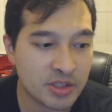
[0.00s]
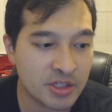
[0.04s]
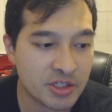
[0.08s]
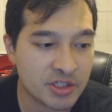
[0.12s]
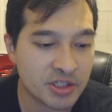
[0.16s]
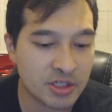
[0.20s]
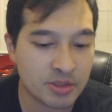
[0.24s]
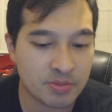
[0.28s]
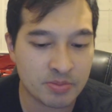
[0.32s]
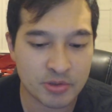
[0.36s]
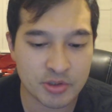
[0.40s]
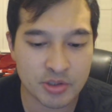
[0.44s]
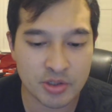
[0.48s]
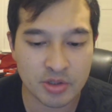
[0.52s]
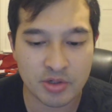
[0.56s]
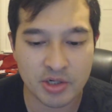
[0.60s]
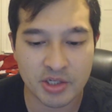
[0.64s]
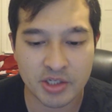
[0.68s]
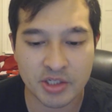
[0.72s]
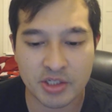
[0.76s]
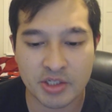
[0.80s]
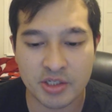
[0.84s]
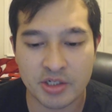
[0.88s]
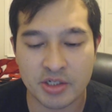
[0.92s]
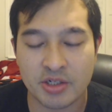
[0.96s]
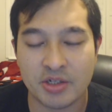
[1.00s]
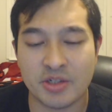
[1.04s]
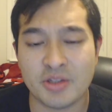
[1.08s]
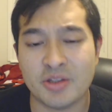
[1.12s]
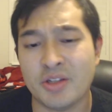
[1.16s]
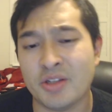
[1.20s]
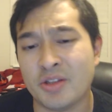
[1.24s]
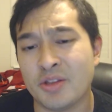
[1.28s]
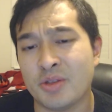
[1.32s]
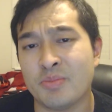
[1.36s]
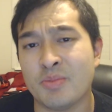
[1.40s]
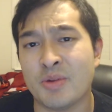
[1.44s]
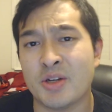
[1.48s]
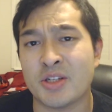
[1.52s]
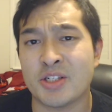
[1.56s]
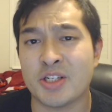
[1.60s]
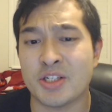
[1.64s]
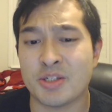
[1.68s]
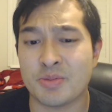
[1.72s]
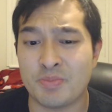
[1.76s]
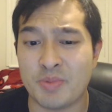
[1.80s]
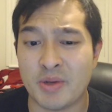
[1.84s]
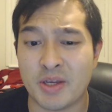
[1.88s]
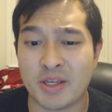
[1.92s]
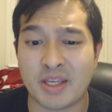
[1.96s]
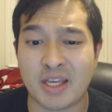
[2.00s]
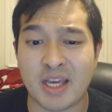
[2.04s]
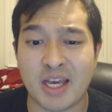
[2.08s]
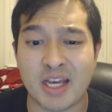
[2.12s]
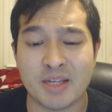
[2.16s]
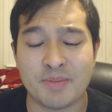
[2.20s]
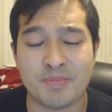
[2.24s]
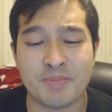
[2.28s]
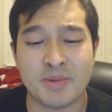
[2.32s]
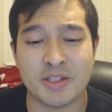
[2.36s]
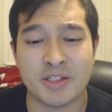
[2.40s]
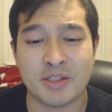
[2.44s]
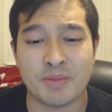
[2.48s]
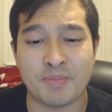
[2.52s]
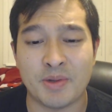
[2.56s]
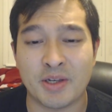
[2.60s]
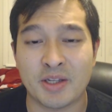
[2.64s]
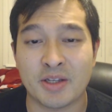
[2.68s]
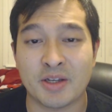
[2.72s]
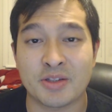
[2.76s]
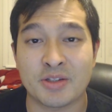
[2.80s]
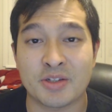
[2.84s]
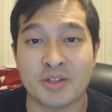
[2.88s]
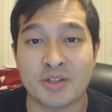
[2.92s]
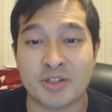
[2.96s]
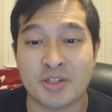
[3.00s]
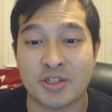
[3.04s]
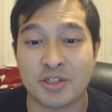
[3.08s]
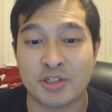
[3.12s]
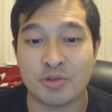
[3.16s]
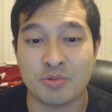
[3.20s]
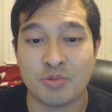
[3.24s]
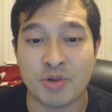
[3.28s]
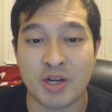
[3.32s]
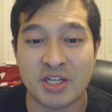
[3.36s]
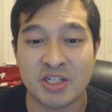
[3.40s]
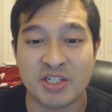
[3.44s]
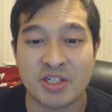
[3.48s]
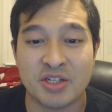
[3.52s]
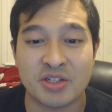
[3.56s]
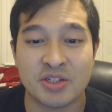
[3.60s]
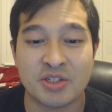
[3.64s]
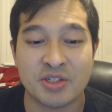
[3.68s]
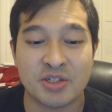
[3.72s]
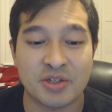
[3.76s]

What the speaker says: This episode right here, nothing much as big happened depending on your situation,